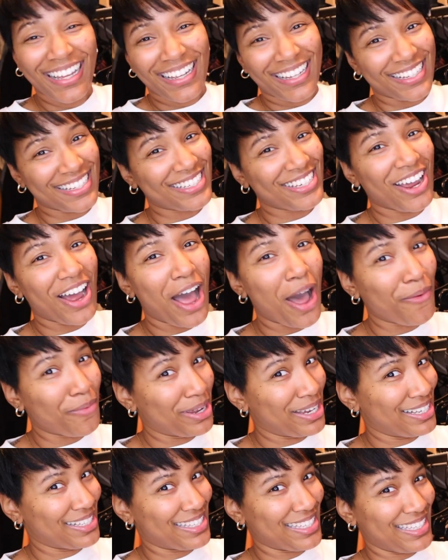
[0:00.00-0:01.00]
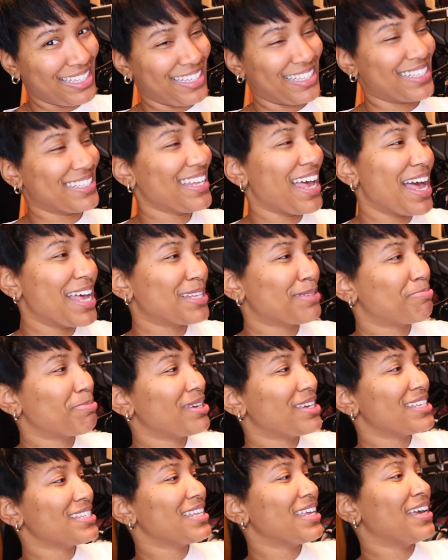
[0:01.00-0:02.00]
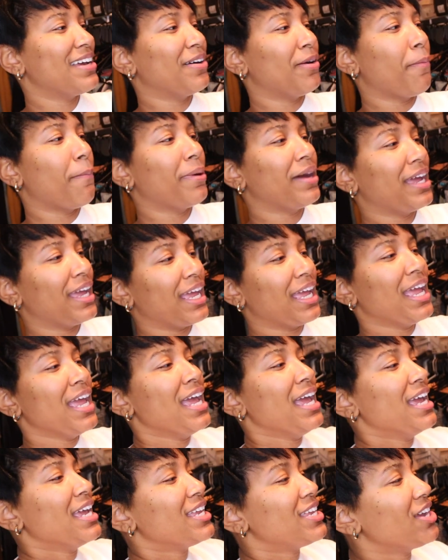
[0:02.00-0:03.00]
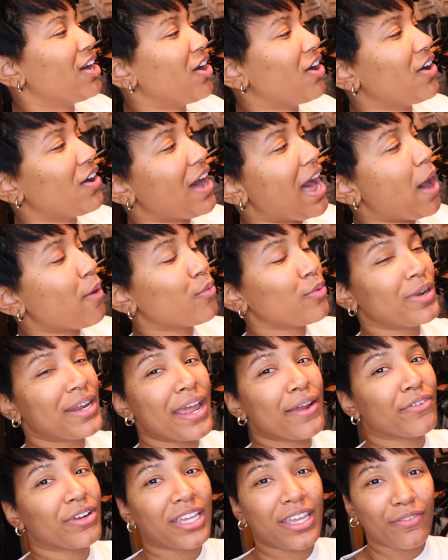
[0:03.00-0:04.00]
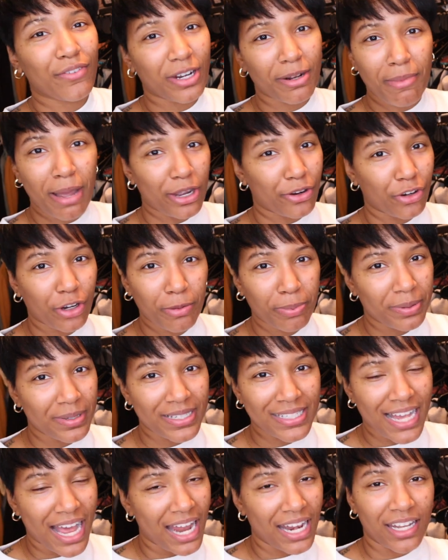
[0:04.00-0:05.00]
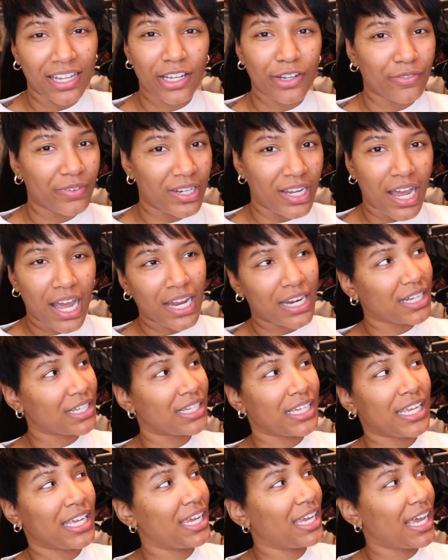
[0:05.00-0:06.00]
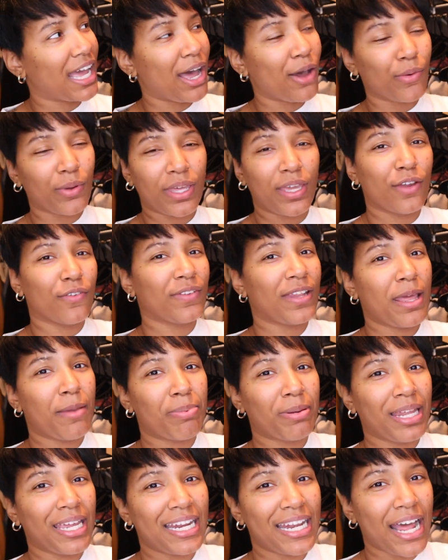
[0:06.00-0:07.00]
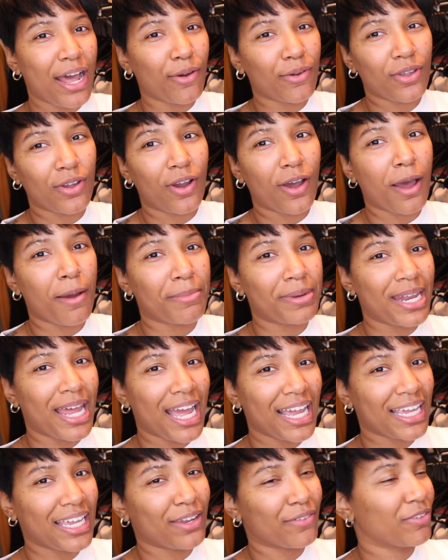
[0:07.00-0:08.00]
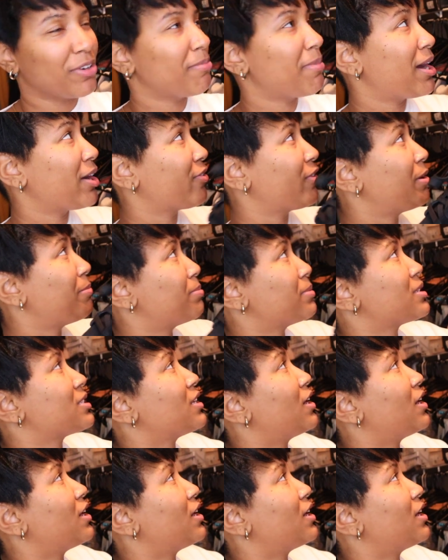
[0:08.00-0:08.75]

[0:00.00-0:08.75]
Cause y'all wear ten size big as hell. But y'all, I will never get rid of my creepers. I love Rihanna and I don't care if they played out, y'all. I'm not getting rid of my creepers.